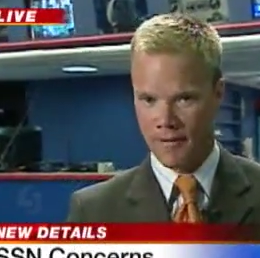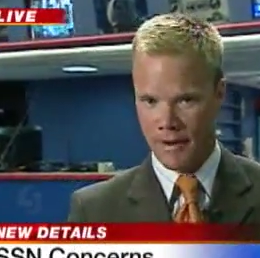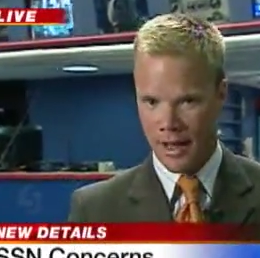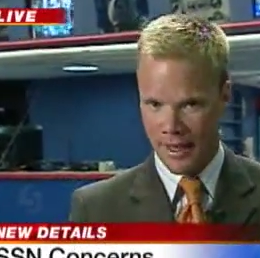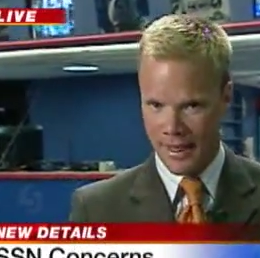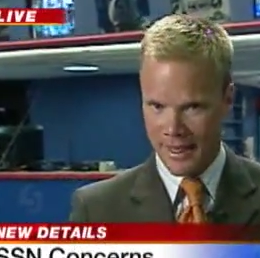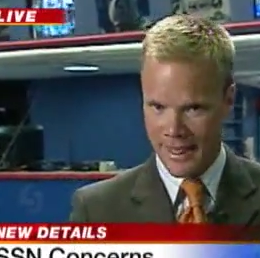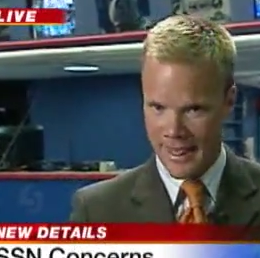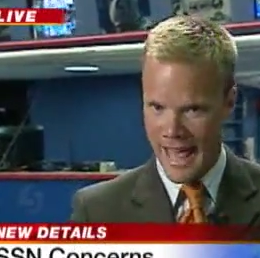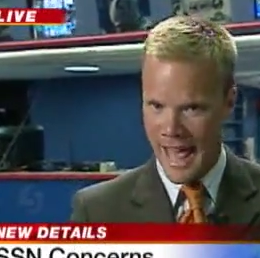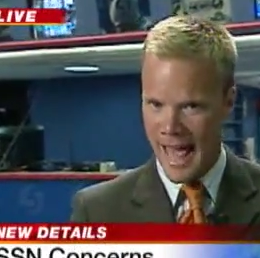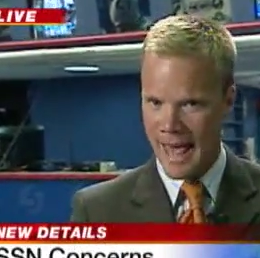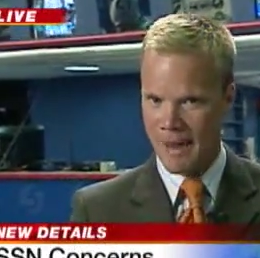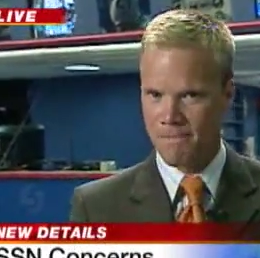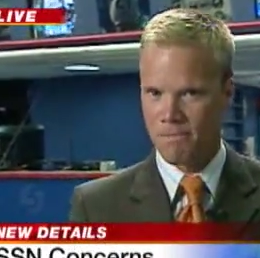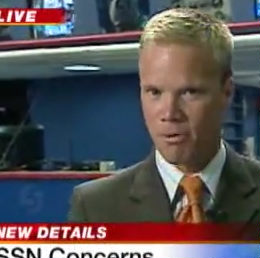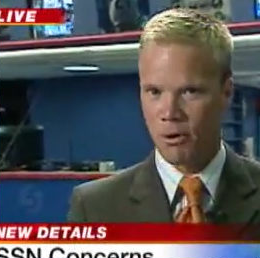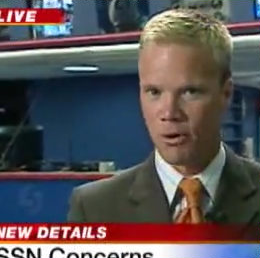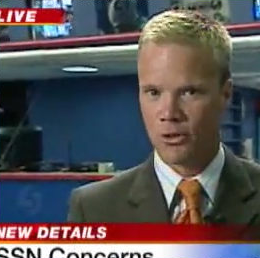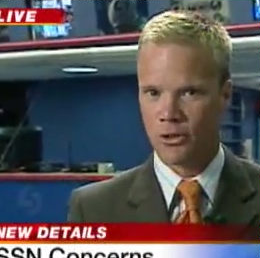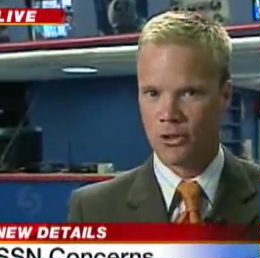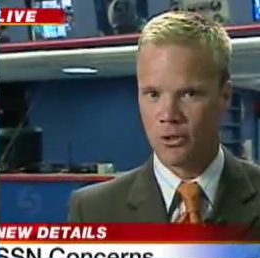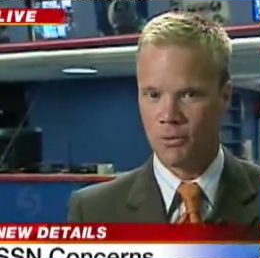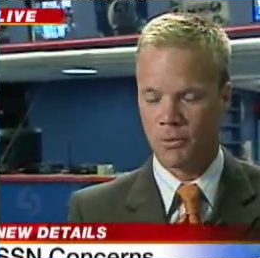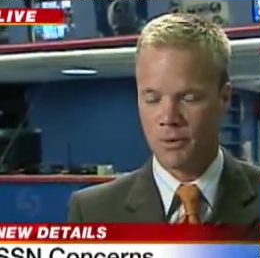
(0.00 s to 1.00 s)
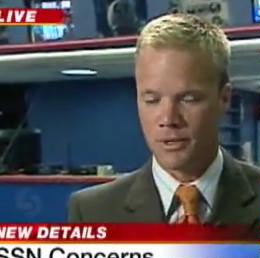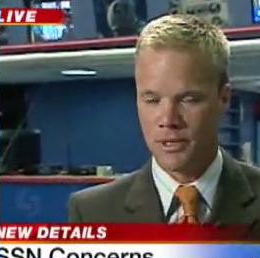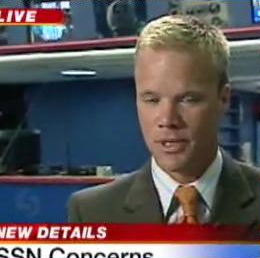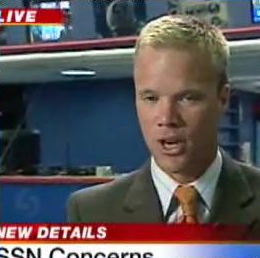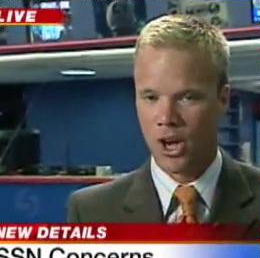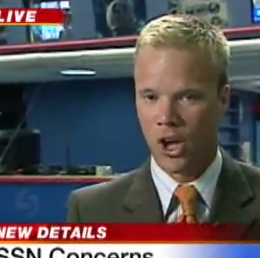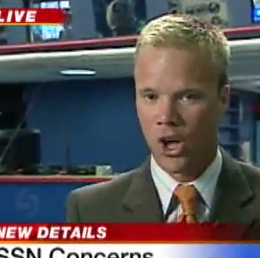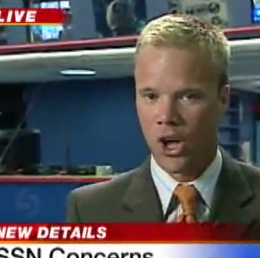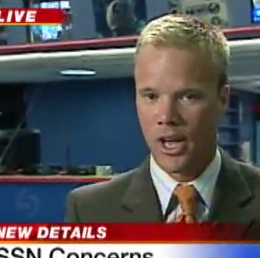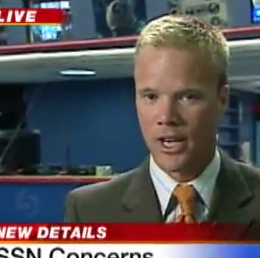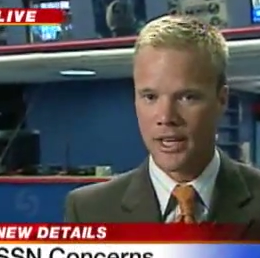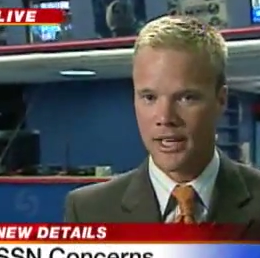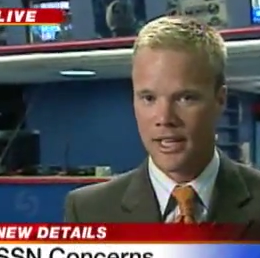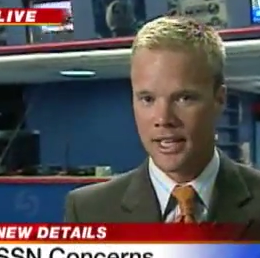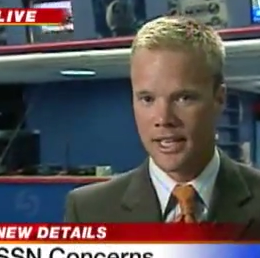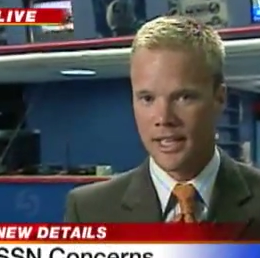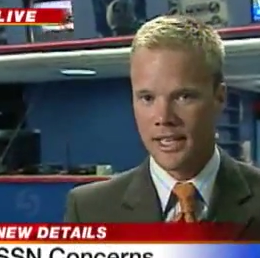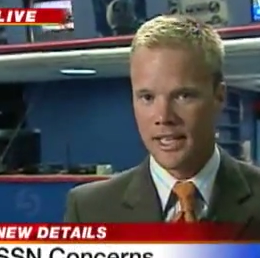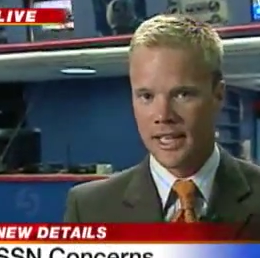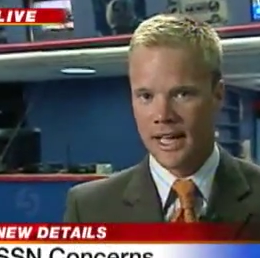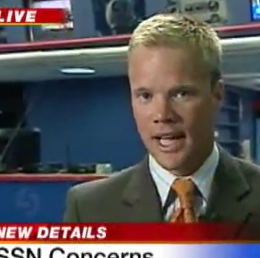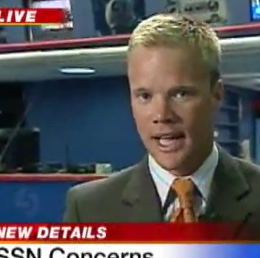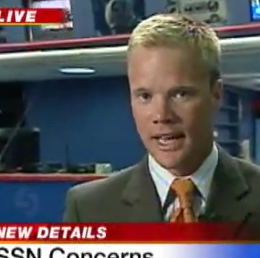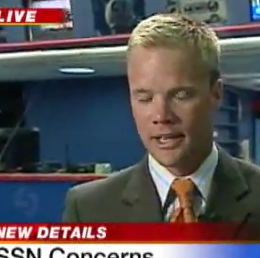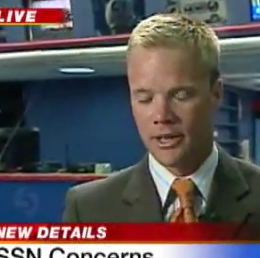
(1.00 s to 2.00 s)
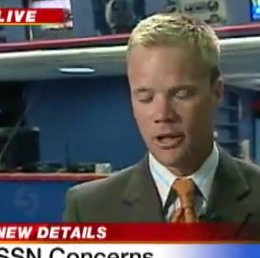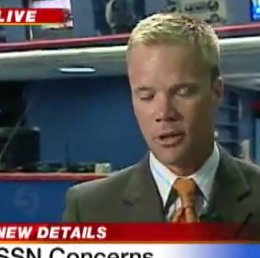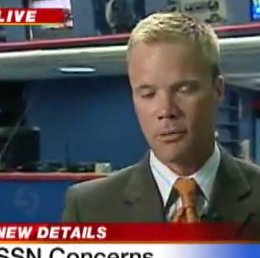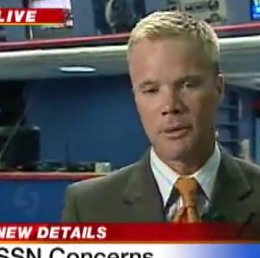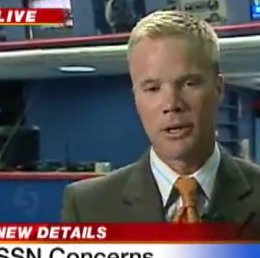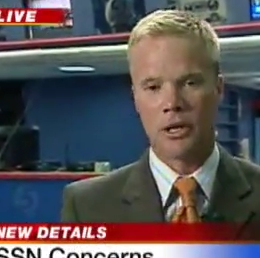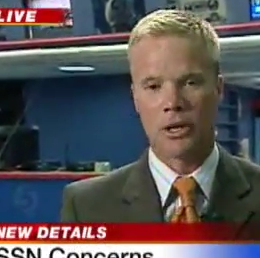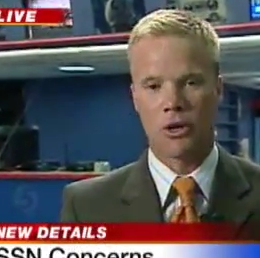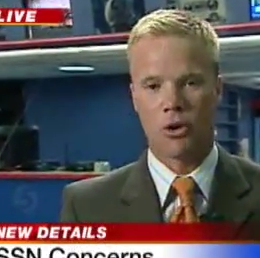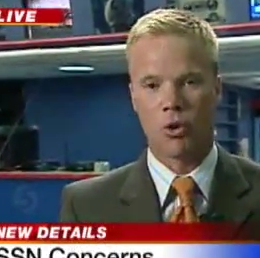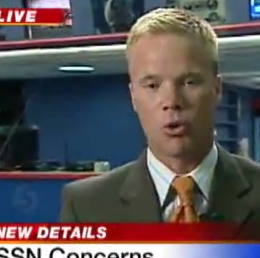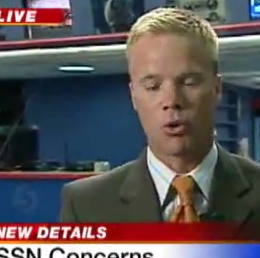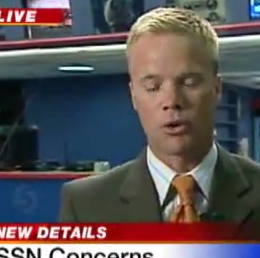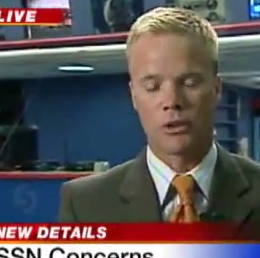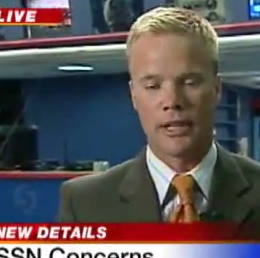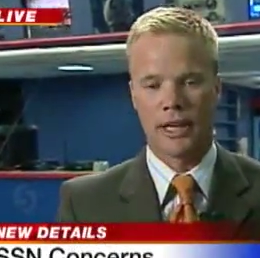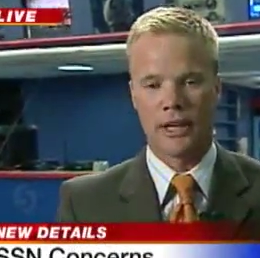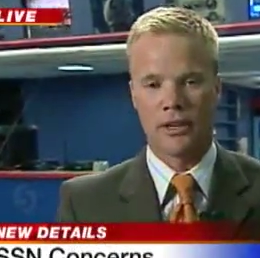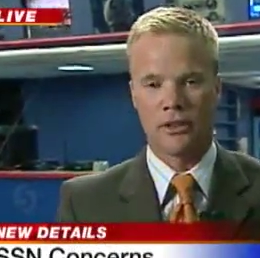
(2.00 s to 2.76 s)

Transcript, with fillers: Now, that person was caught, and he'll be in court later